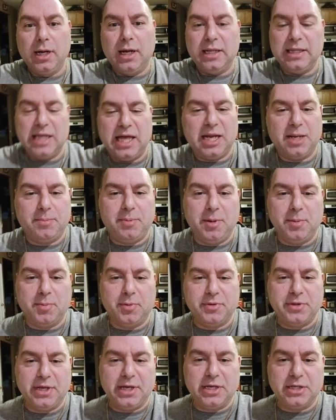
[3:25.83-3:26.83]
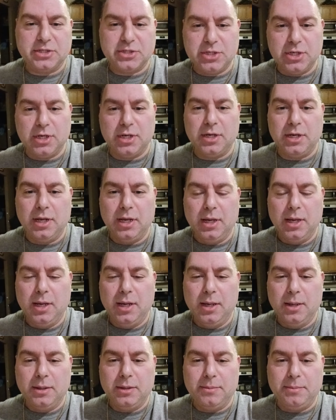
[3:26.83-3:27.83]
A lot of people think it's good
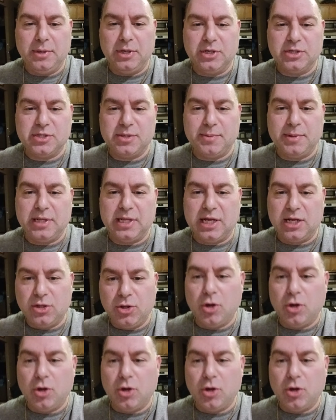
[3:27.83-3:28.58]
because they'll be like,